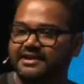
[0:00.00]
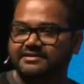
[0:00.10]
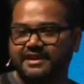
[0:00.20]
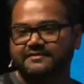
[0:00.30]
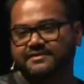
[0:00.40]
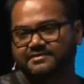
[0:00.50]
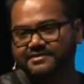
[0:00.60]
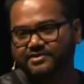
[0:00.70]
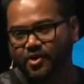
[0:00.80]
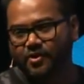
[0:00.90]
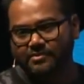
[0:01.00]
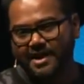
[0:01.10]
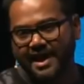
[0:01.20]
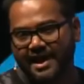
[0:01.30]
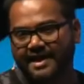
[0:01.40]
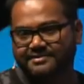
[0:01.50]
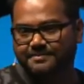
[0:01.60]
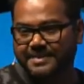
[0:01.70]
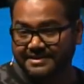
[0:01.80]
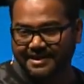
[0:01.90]
and San Francisco uh, as a
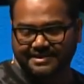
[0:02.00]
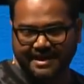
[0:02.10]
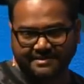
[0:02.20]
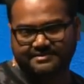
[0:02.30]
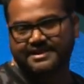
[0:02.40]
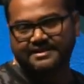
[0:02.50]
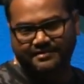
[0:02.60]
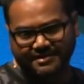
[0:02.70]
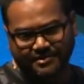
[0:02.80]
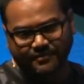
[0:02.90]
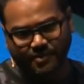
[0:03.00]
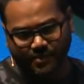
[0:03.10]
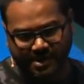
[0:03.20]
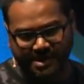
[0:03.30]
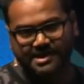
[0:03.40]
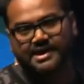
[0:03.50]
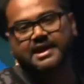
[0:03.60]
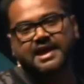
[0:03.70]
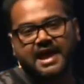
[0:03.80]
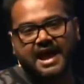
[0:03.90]
beta test than rest of the world.
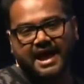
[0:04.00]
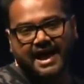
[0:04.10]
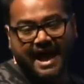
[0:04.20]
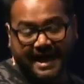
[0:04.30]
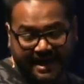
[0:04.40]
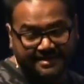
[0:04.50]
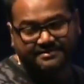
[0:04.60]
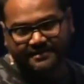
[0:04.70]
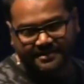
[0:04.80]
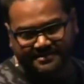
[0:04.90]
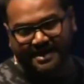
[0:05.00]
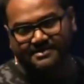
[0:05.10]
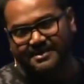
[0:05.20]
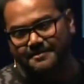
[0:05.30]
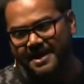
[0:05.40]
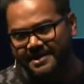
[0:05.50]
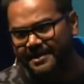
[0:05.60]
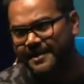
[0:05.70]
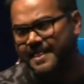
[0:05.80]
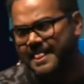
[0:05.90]
Uh, hence, the results are
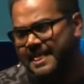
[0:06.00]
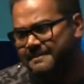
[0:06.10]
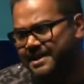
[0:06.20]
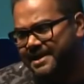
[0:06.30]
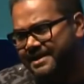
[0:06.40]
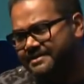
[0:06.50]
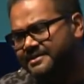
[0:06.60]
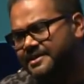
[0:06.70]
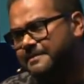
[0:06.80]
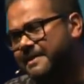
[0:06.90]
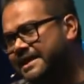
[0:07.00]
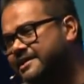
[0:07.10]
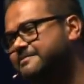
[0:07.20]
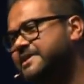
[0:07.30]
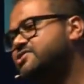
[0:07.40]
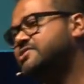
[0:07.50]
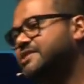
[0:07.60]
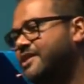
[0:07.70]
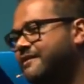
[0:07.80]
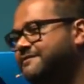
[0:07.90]
better. But it is an
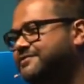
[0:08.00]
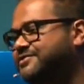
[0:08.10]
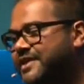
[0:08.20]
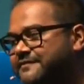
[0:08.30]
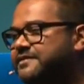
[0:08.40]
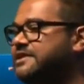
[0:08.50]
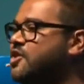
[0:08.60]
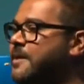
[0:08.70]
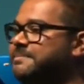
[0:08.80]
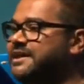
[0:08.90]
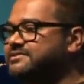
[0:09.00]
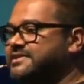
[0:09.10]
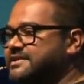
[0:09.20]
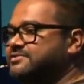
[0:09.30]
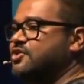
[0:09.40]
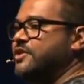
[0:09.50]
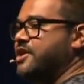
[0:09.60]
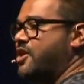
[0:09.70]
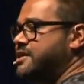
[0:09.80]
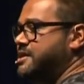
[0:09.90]
amalgamation of several complex things going
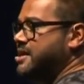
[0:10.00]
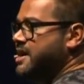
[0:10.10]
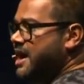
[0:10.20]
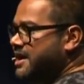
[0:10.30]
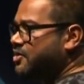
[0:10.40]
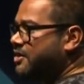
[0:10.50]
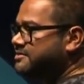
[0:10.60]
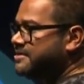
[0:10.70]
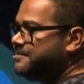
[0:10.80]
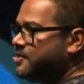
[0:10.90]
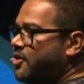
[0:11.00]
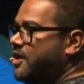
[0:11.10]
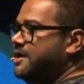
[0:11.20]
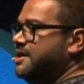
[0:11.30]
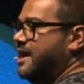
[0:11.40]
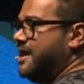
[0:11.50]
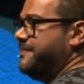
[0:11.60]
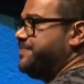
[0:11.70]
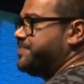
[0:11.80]
on. A concept called uh,